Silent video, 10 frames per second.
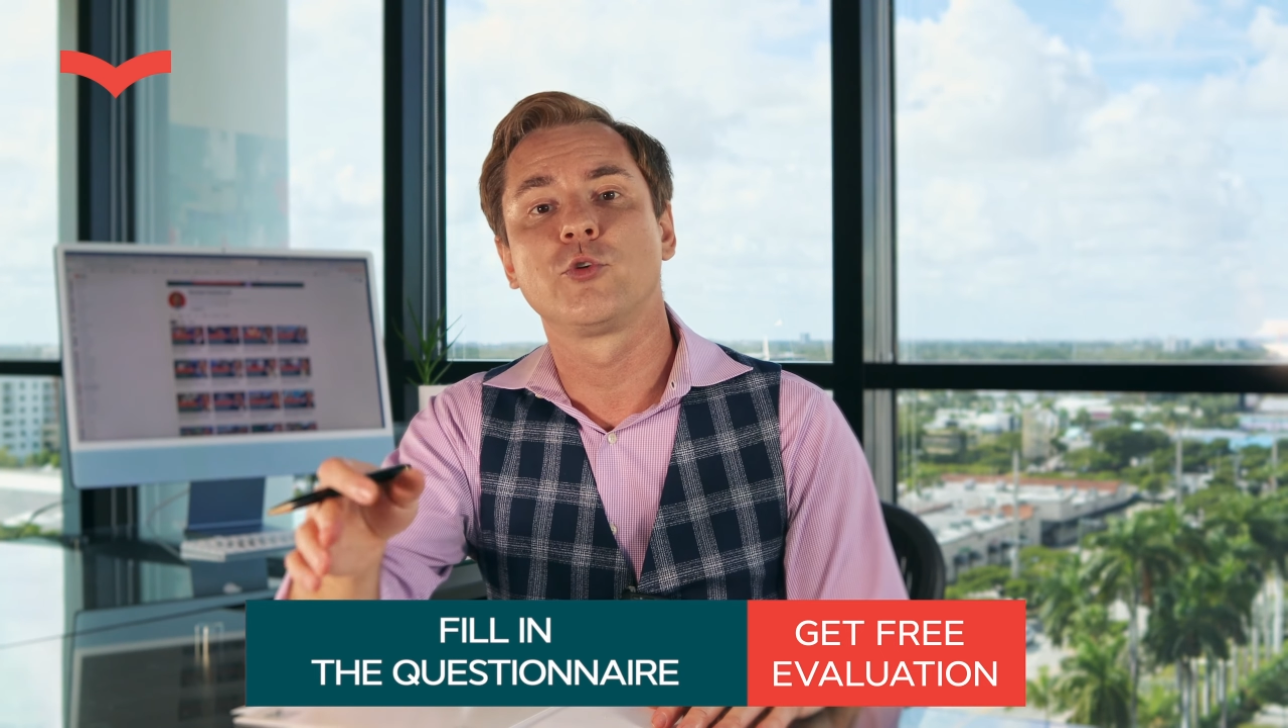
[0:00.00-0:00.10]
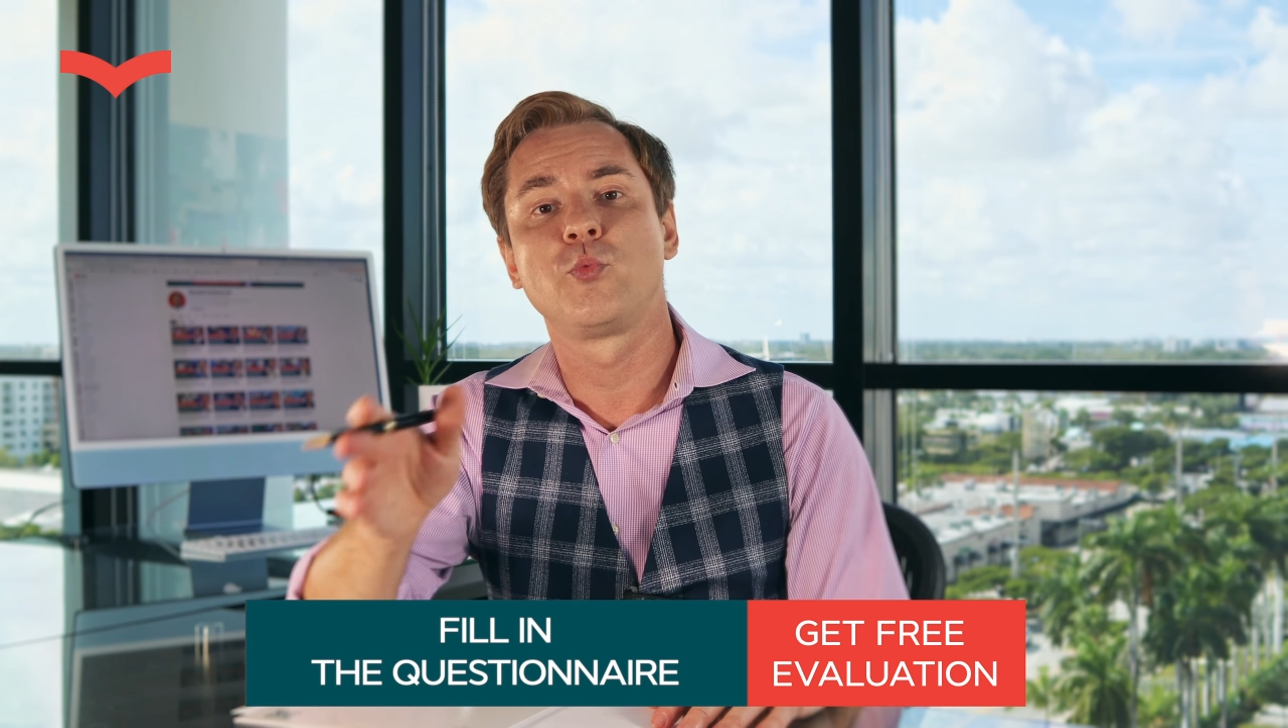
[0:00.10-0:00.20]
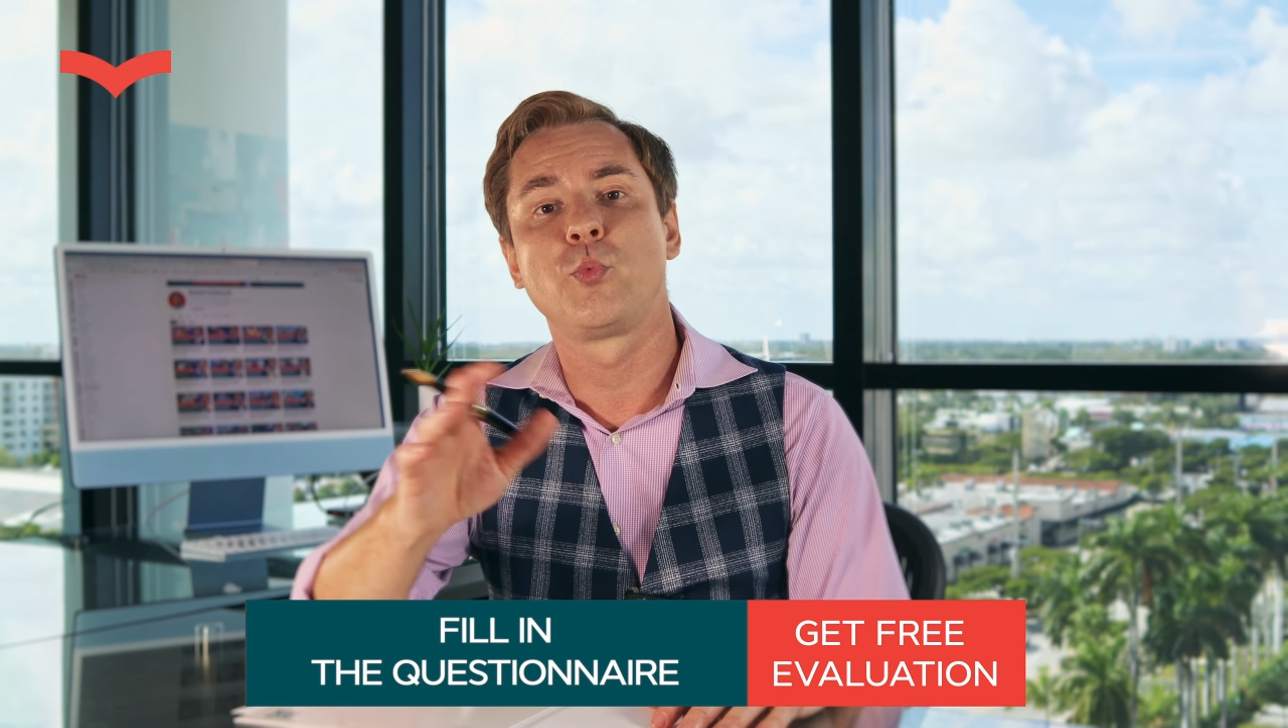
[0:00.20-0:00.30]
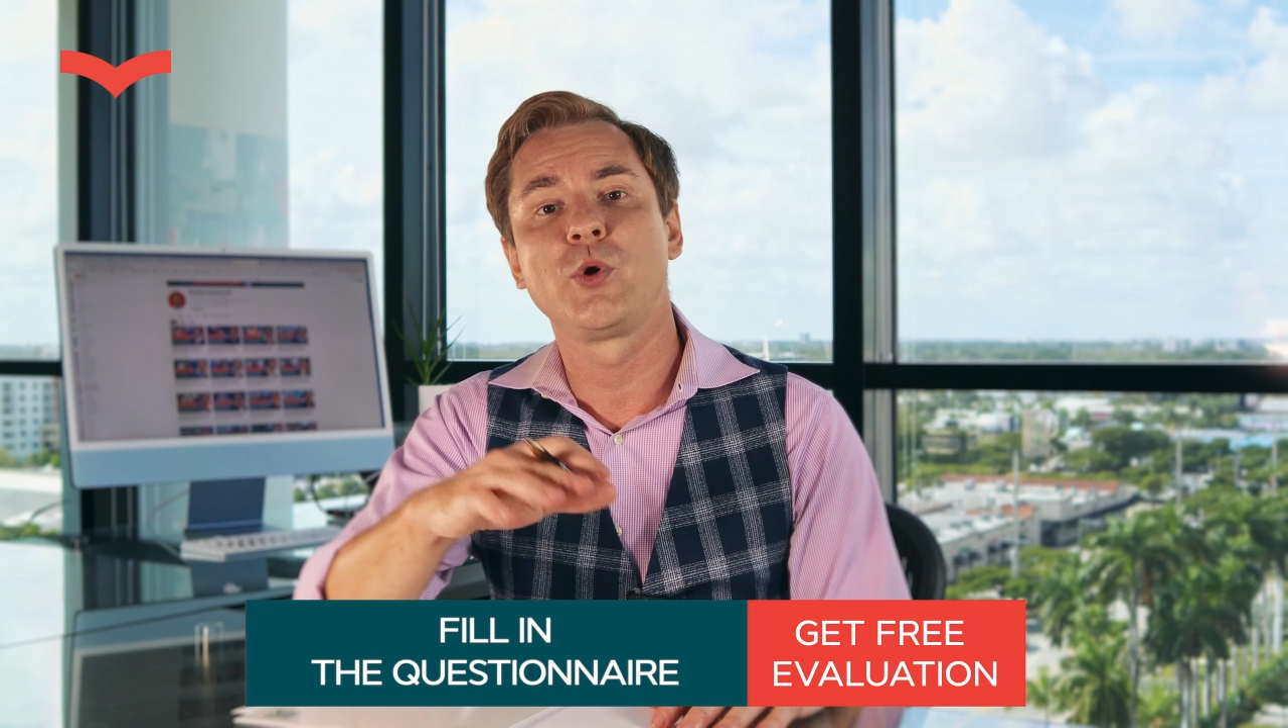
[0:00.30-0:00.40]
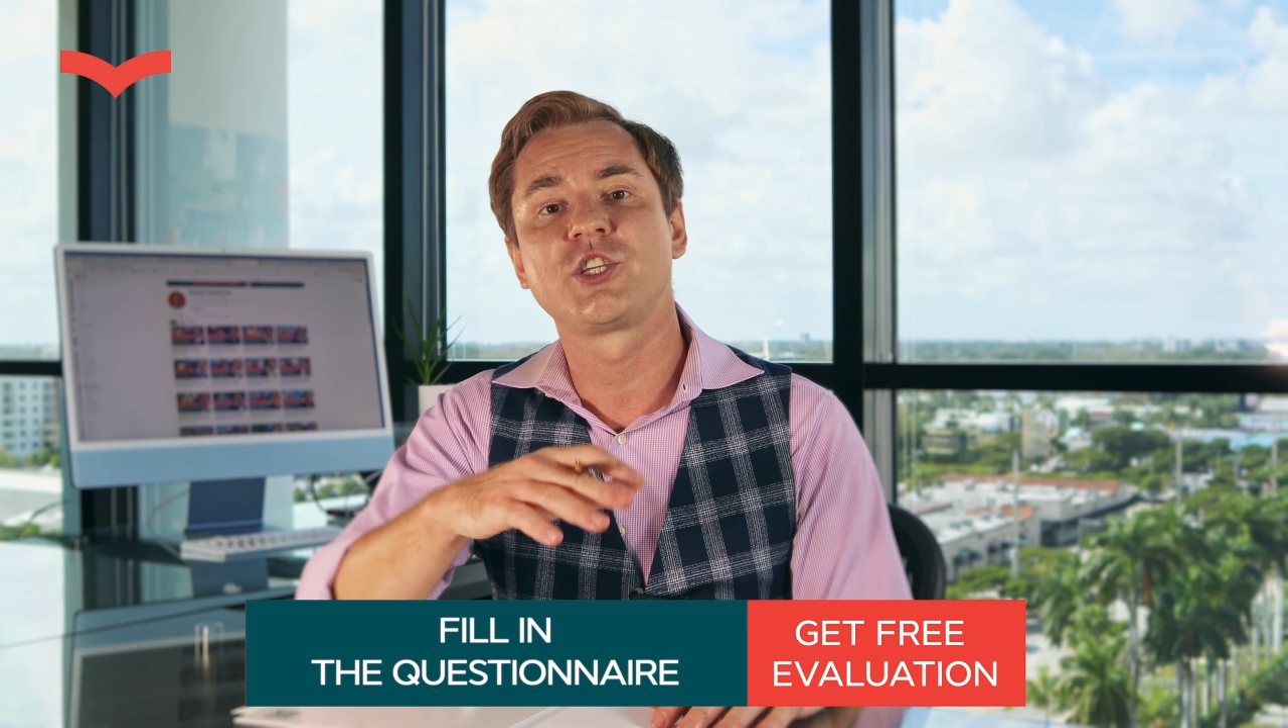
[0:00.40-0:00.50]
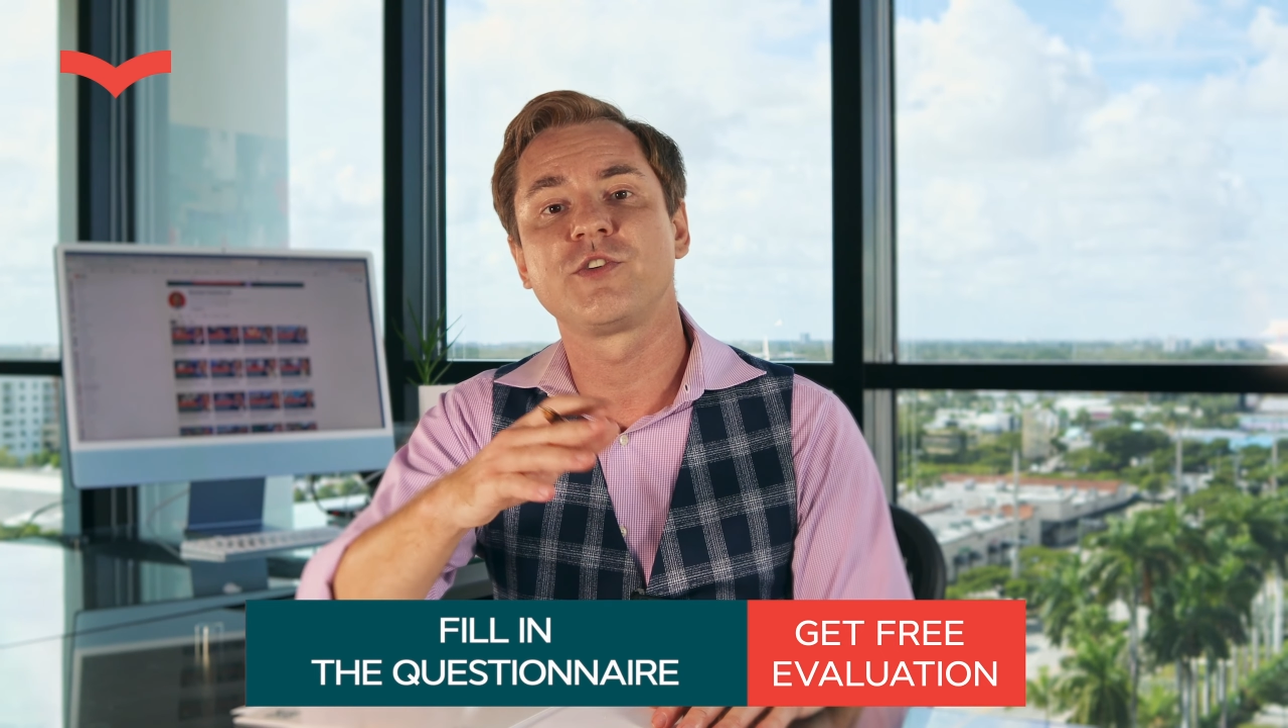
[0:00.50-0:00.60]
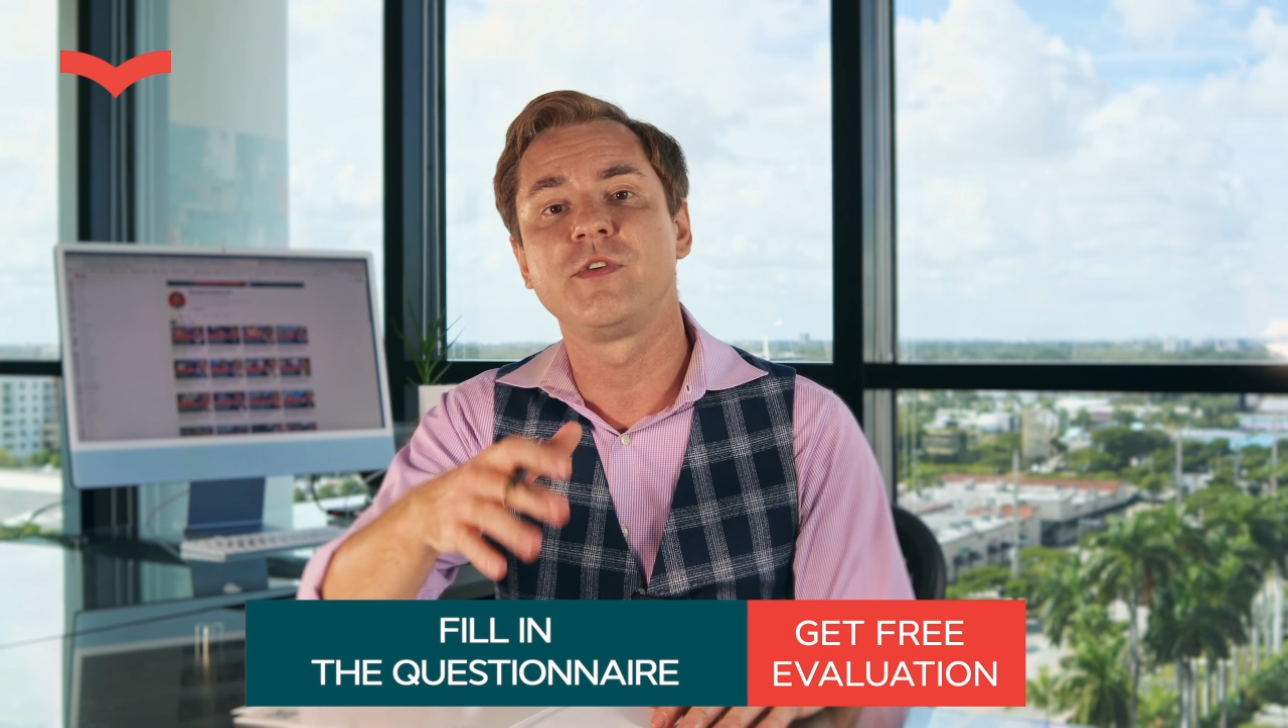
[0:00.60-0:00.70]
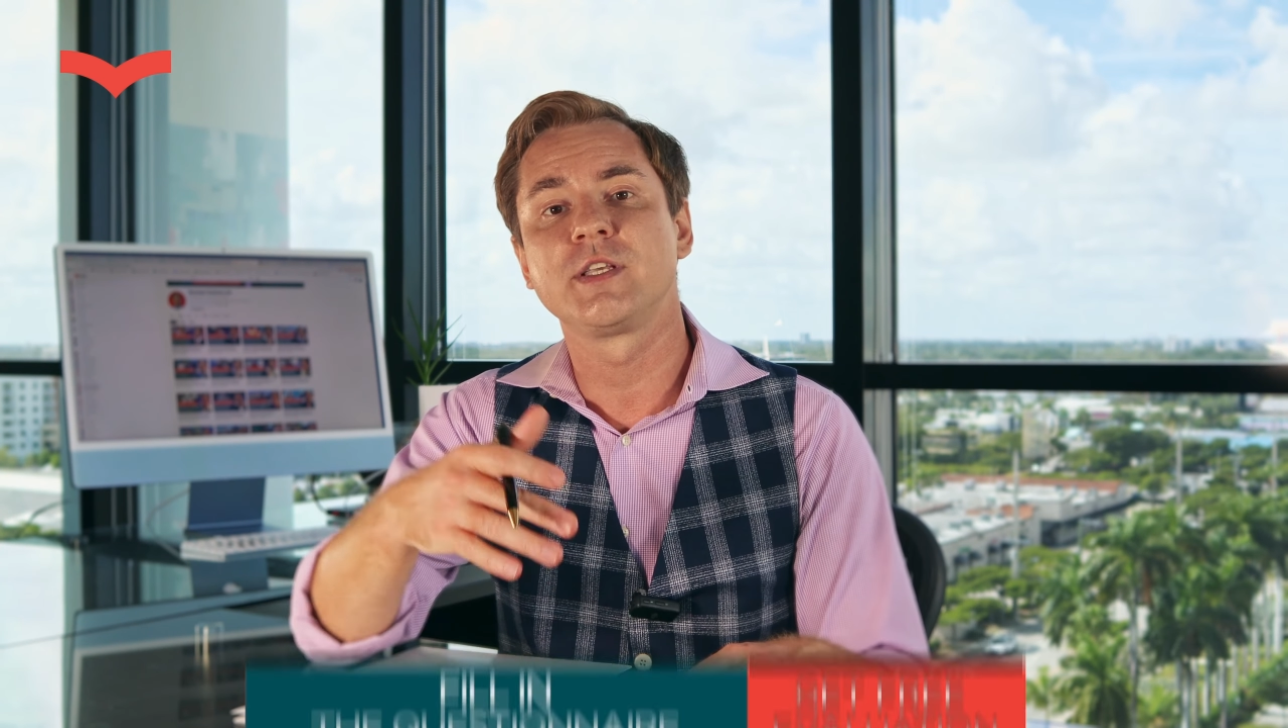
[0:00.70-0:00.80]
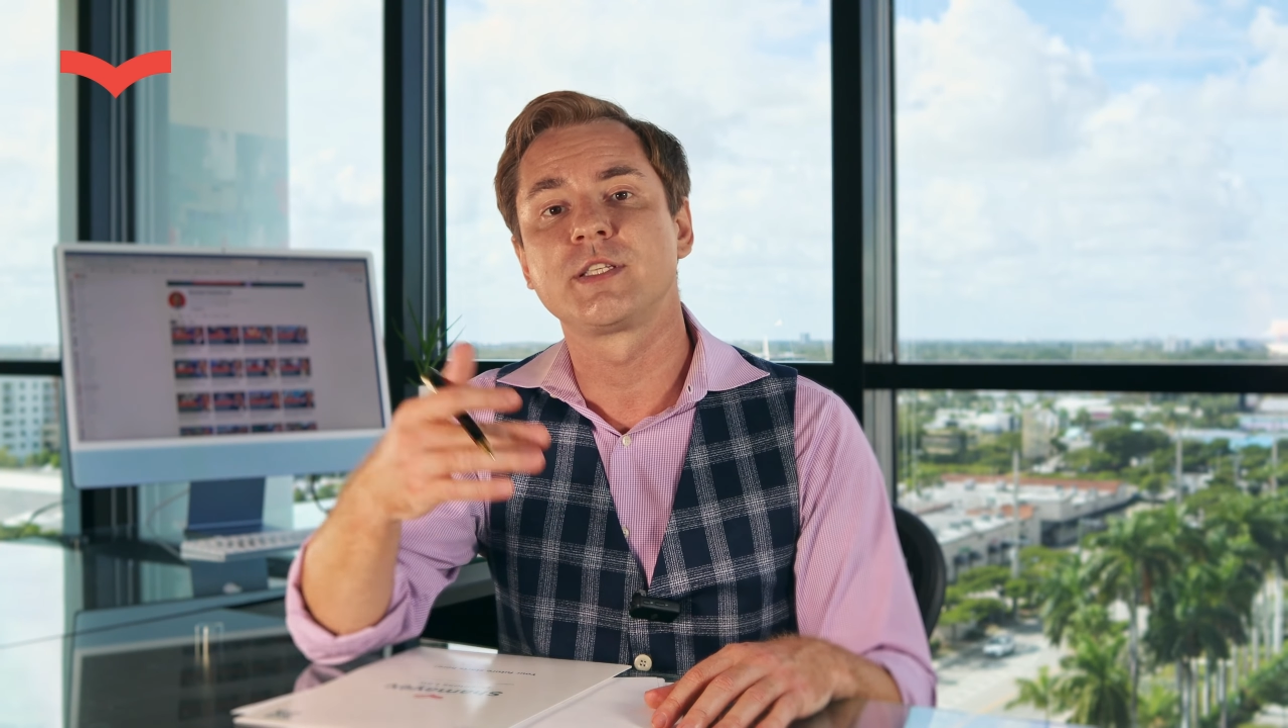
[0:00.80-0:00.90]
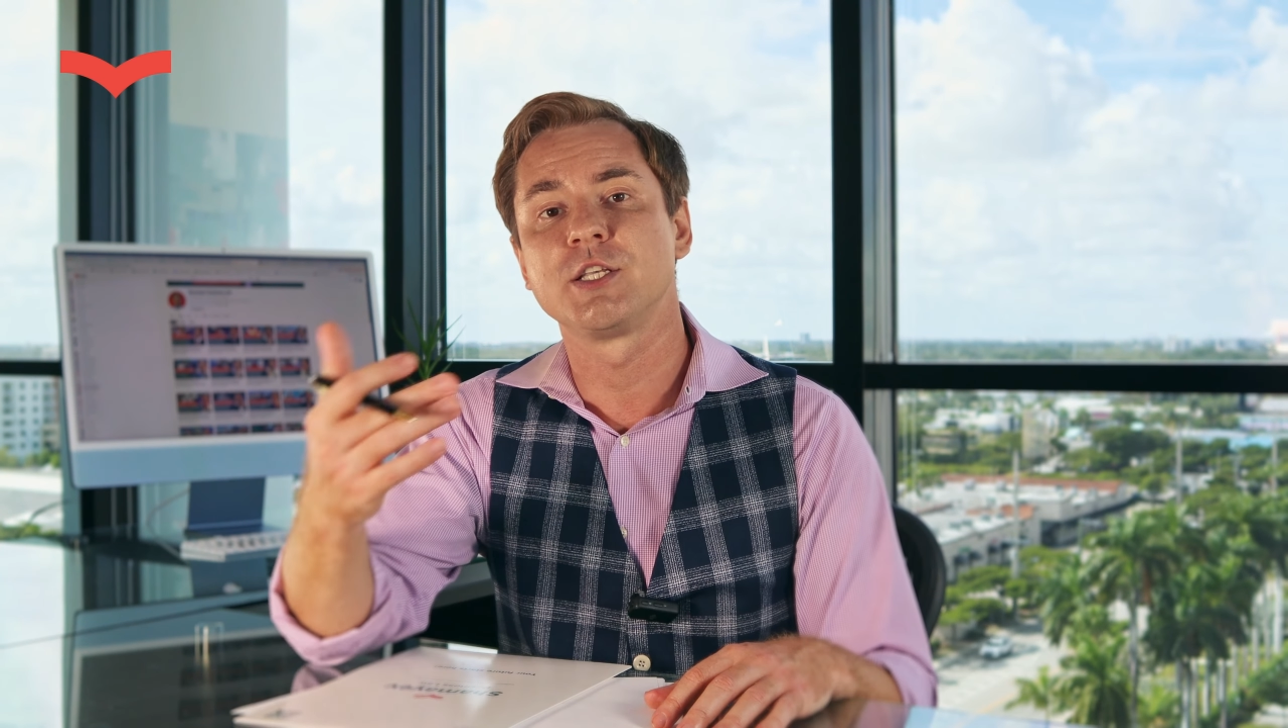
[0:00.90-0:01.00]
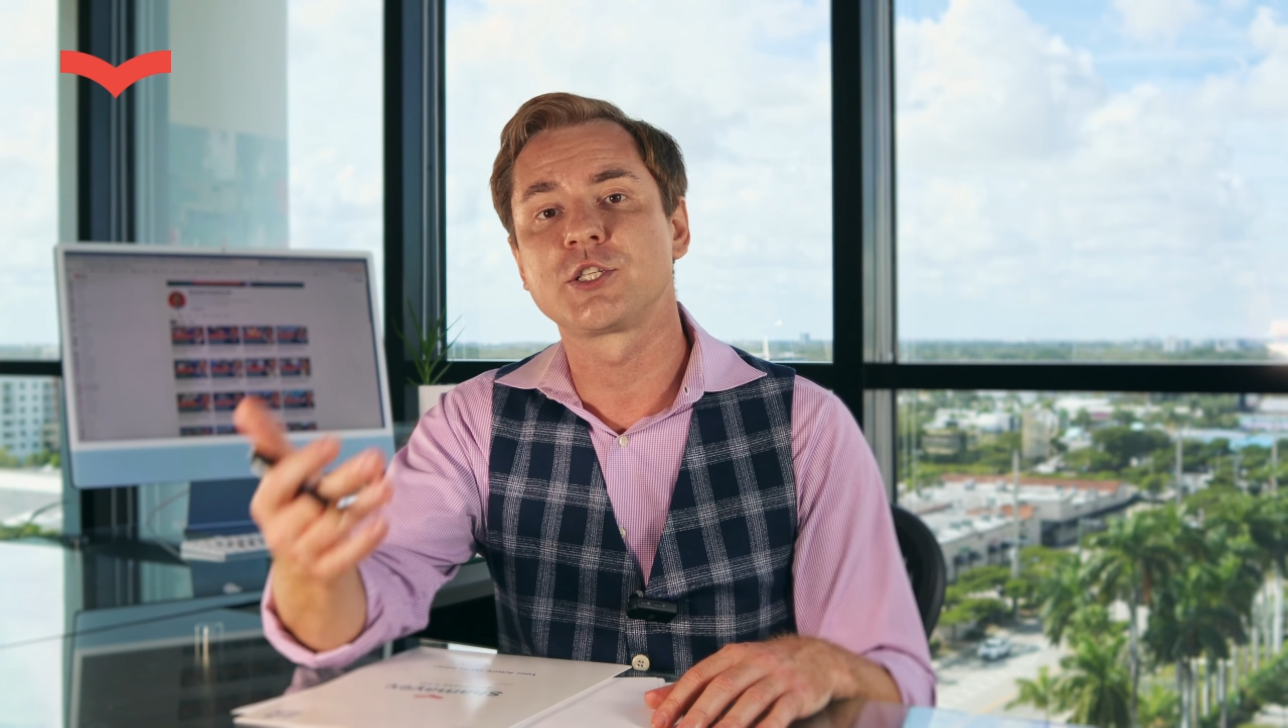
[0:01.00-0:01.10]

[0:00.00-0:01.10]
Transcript: you which visa